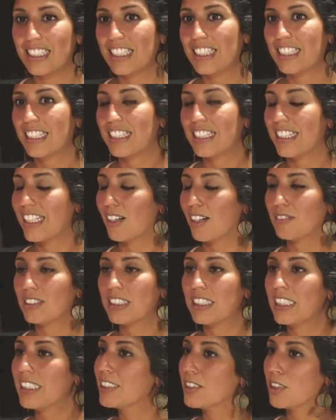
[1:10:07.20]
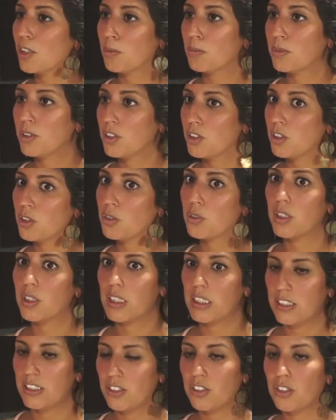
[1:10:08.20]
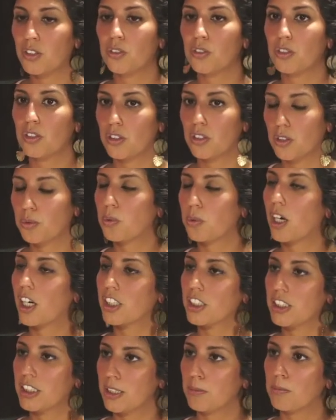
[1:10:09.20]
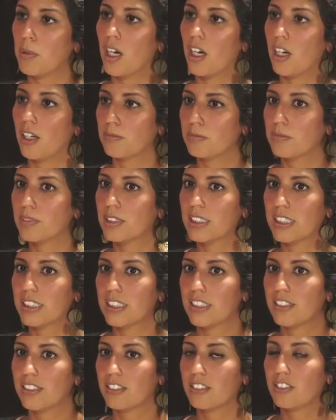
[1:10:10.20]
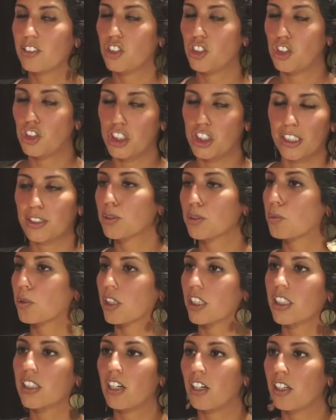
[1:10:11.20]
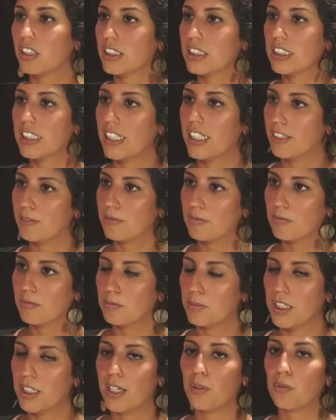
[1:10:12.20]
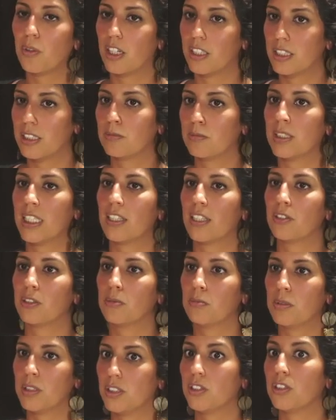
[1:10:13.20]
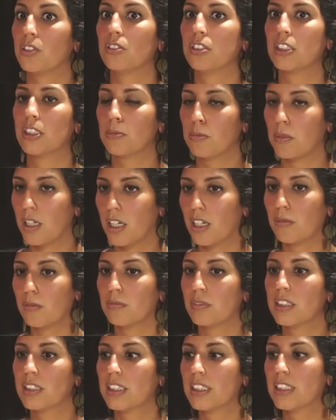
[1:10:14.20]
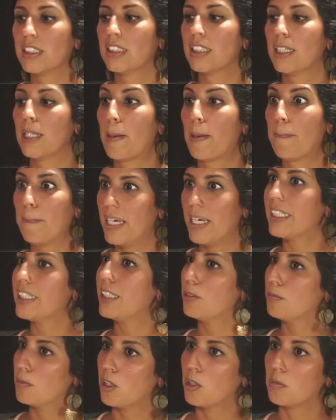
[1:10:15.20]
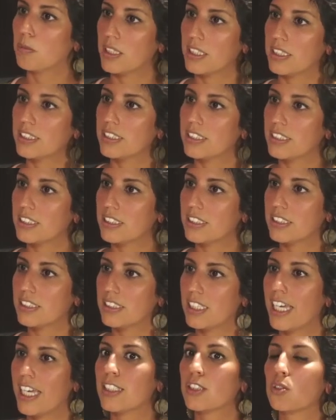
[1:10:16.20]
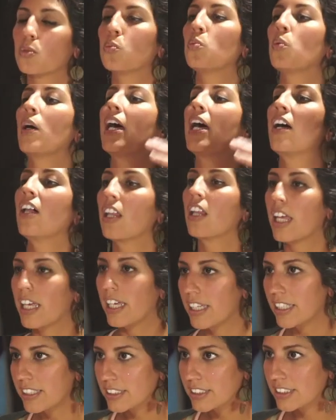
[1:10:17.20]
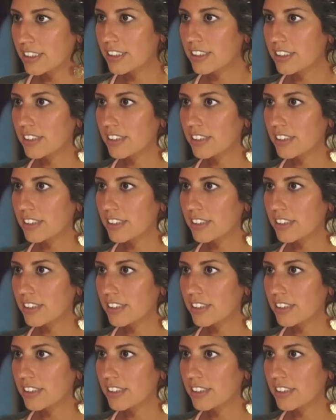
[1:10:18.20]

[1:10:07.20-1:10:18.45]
that was his home, too. And he's used to watching mom just work all the time. But I want him now to be used to mom making moments as well as